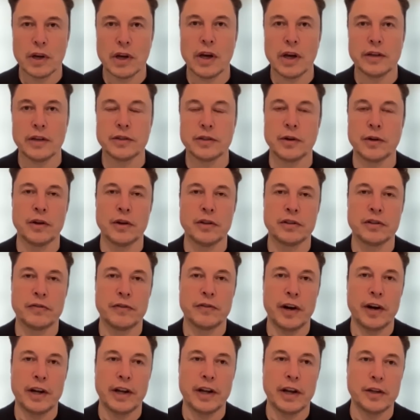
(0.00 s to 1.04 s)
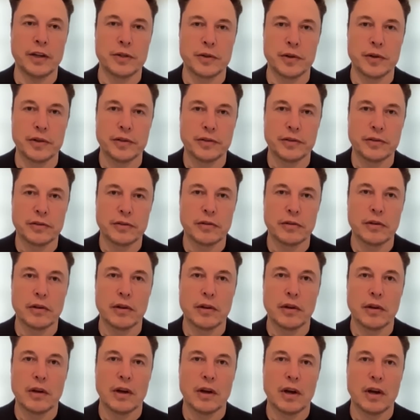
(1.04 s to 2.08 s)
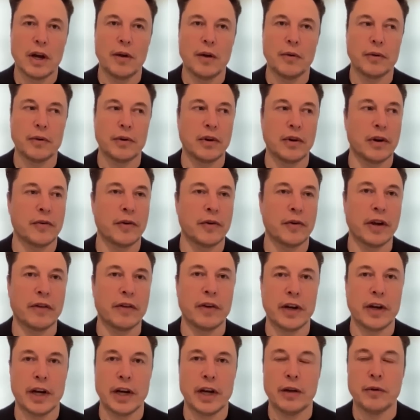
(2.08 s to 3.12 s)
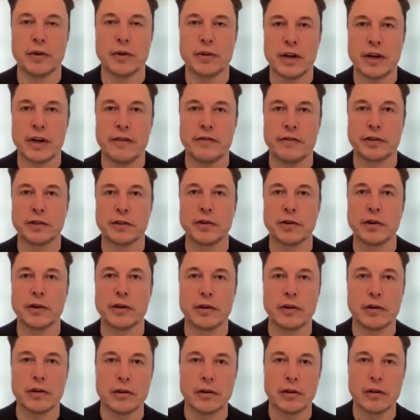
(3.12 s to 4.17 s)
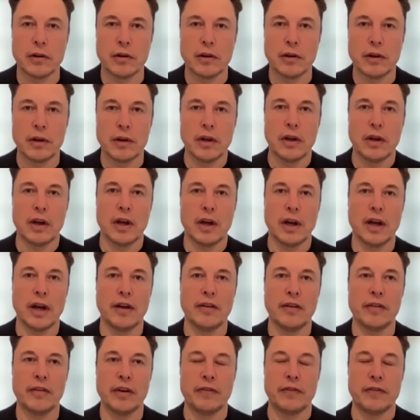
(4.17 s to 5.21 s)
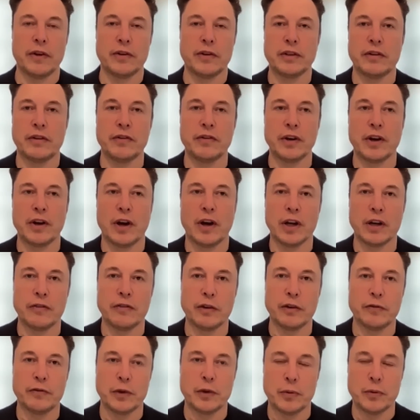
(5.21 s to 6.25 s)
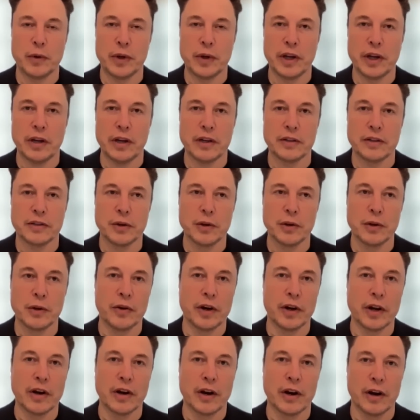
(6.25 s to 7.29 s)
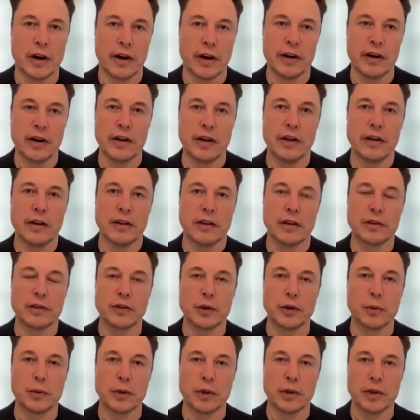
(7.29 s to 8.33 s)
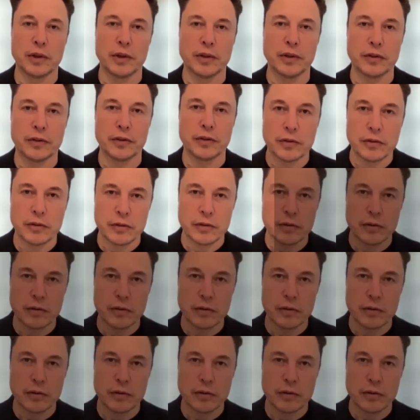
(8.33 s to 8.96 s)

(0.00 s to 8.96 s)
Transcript: Uh, scooters are very dangerous. I would not recommend anyone drive a scooter. Um, if there's ever an argument between a scooter and a car, the scooter will lose.